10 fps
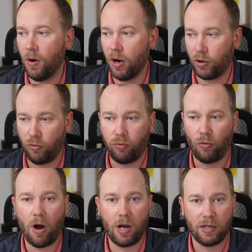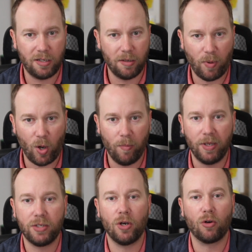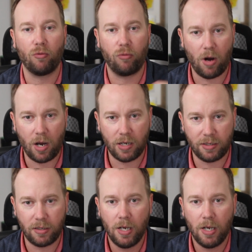across departments, across